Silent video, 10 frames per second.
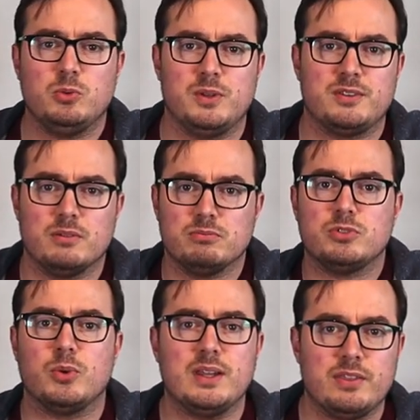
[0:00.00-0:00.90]
with
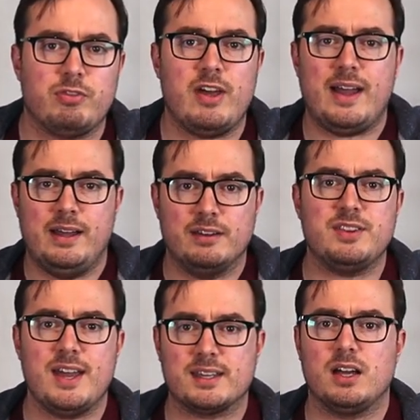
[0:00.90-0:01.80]
doing
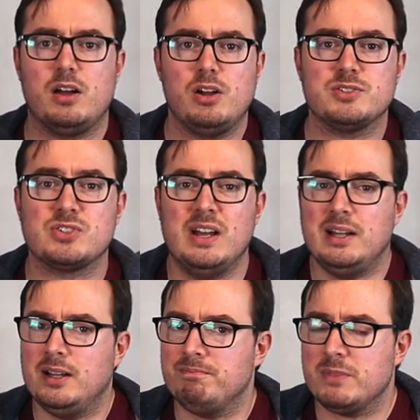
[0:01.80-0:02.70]
their cards,
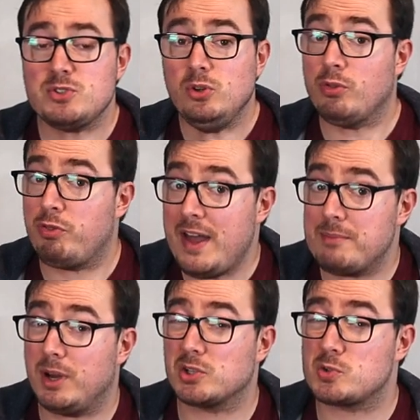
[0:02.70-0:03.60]
there's not
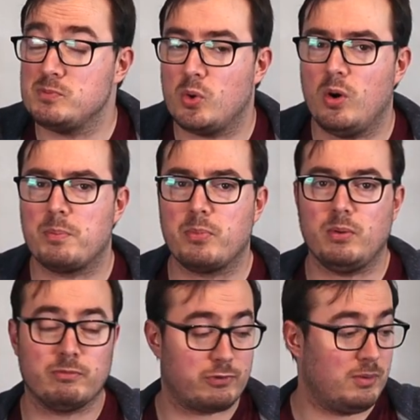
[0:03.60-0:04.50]
that much more
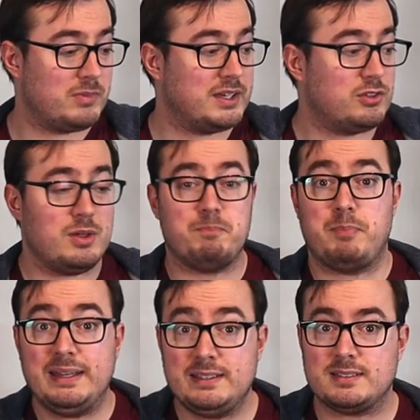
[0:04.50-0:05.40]
from like the
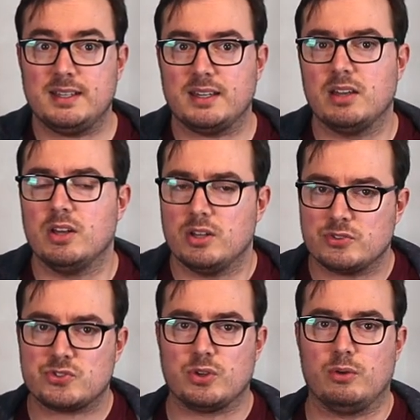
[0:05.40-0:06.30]
basic
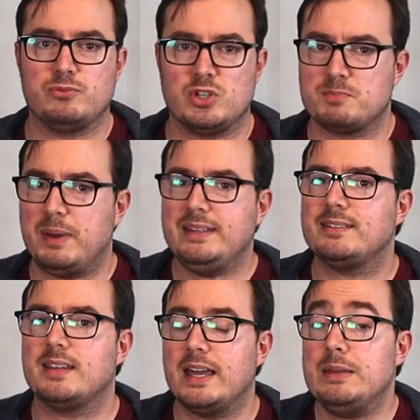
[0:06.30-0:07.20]
sort of just
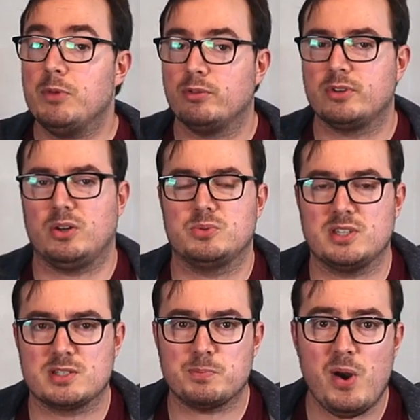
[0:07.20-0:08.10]
base game of
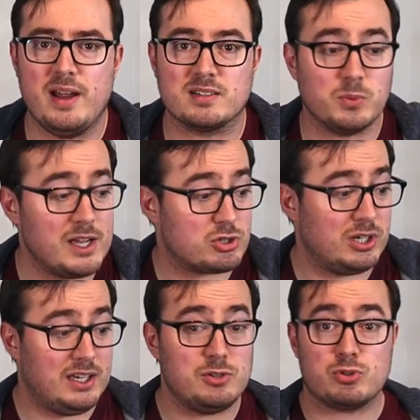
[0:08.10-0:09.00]
Colt Express. We
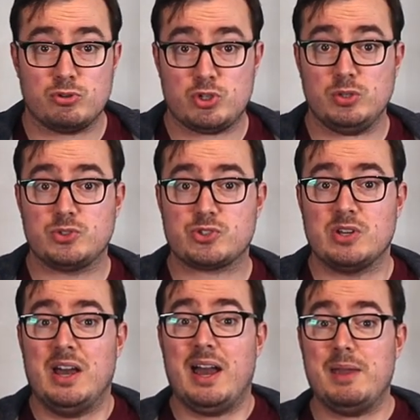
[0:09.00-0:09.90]
actually
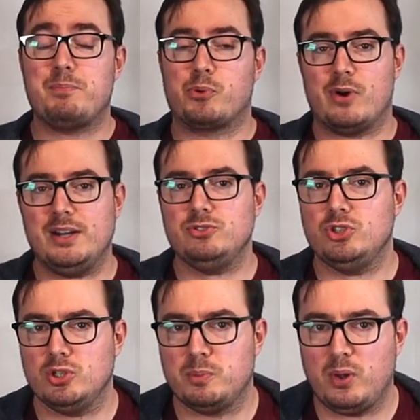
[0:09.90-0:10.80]
introduced a brand
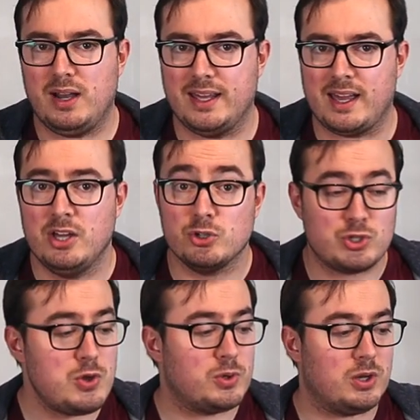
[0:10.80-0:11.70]
new player
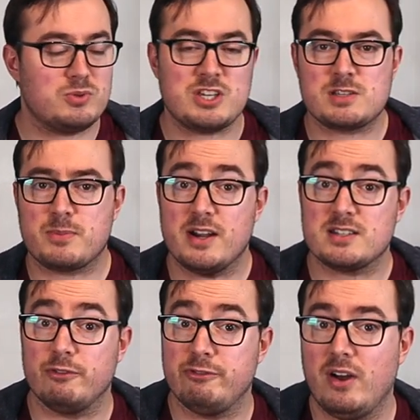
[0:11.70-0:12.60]
to Colt
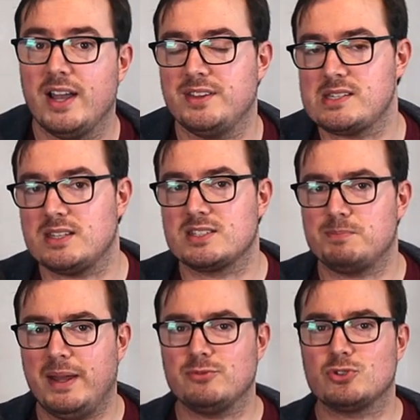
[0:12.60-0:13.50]
Express via this
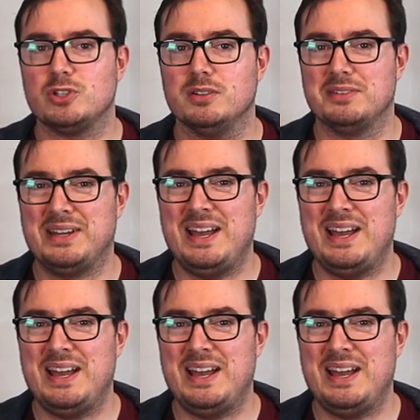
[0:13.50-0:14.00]
expansion,